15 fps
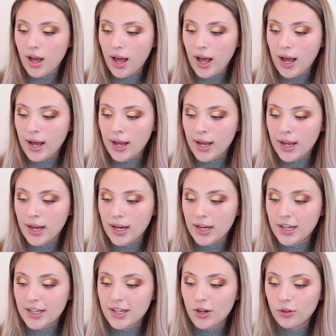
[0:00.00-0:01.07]

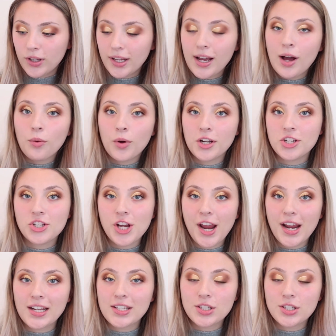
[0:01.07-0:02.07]
I only got one shade,